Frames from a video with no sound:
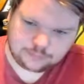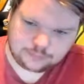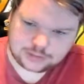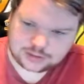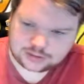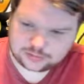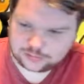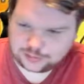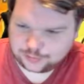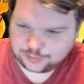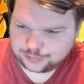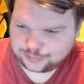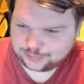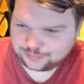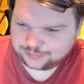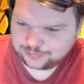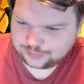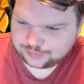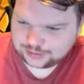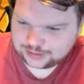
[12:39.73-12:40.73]
So we open up the
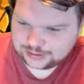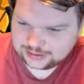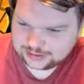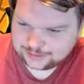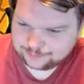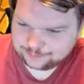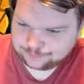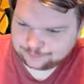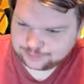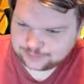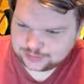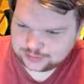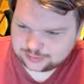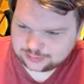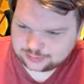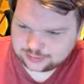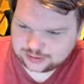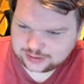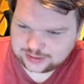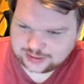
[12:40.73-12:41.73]
folder here.
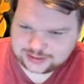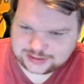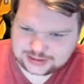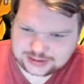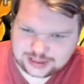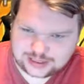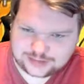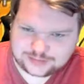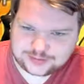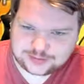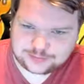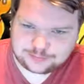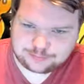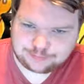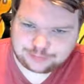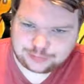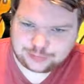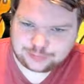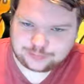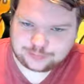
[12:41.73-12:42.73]
So KH defs,
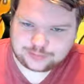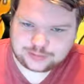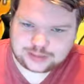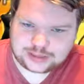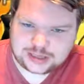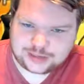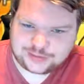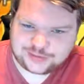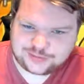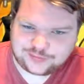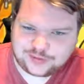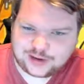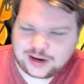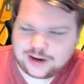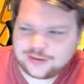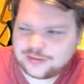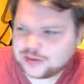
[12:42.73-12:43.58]
boom, defs 5.